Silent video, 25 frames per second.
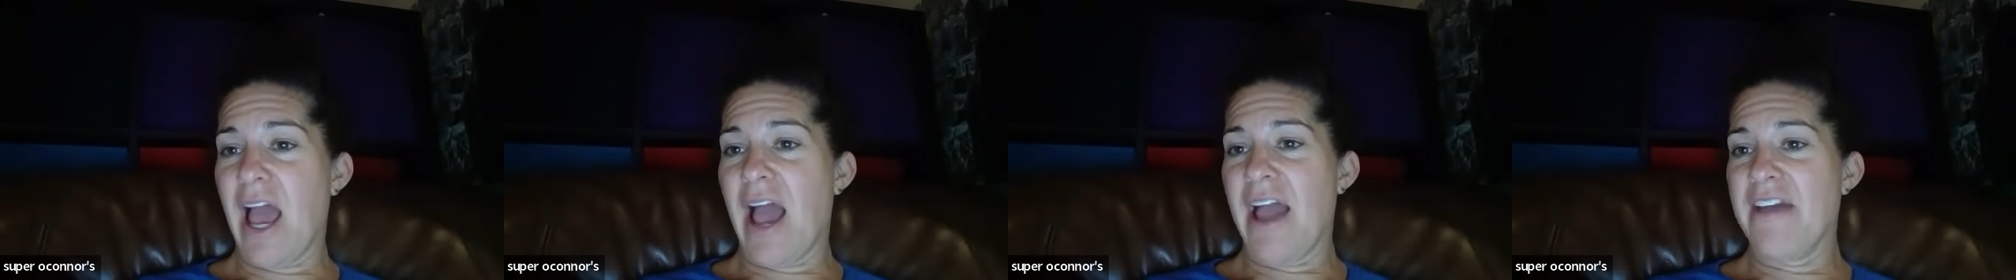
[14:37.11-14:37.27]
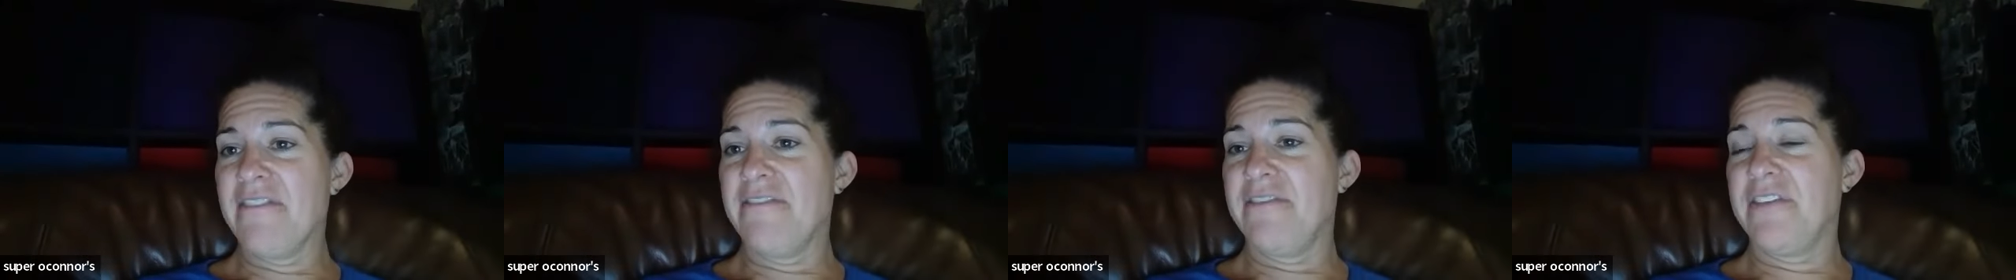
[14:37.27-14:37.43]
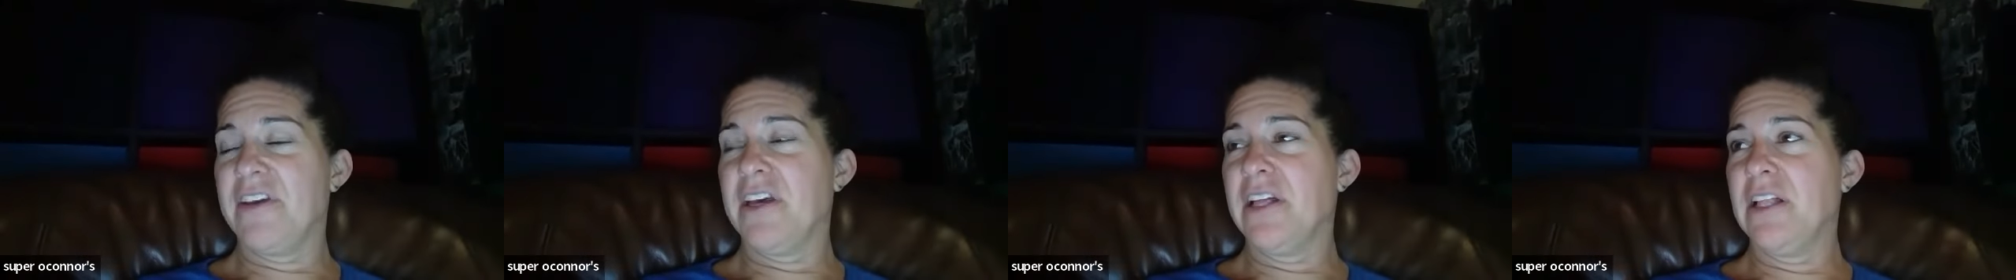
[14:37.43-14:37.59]

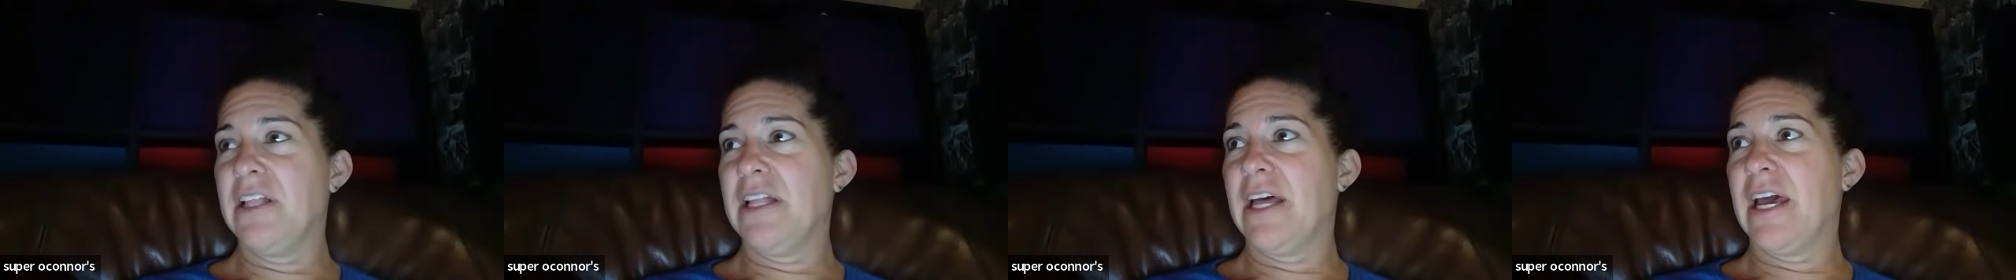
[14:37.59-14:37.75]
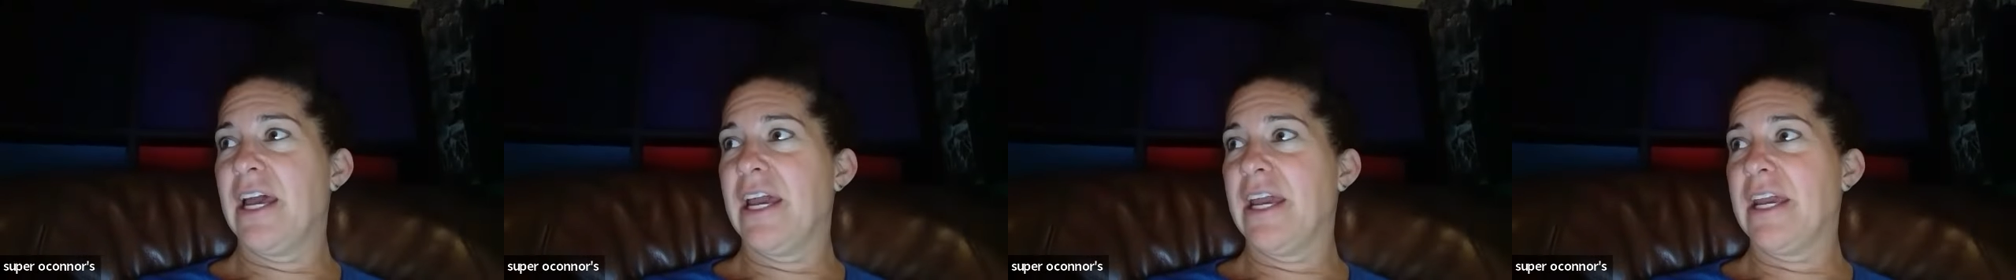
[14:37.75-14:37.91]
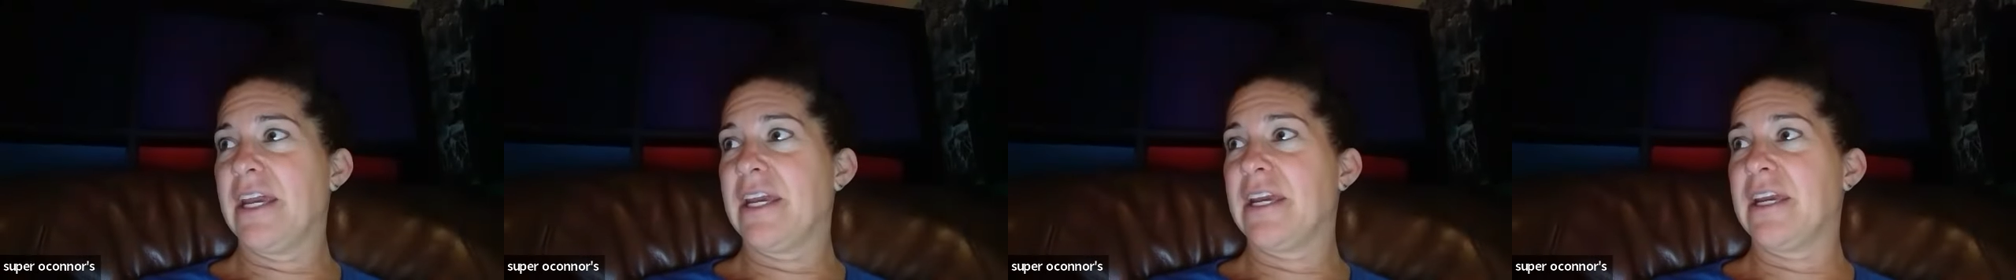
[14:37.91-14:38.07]
I feel
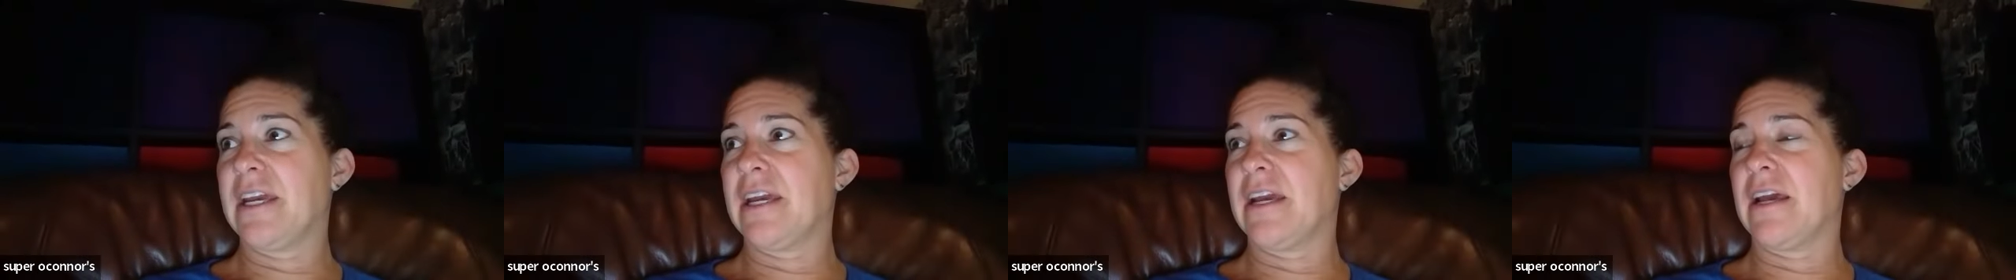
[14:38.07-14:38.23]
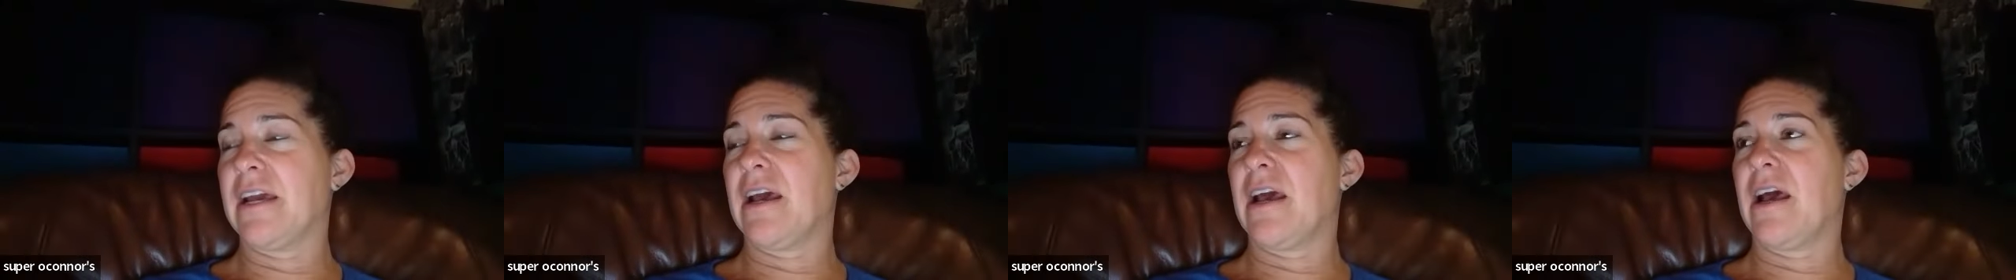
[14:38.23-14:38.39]
like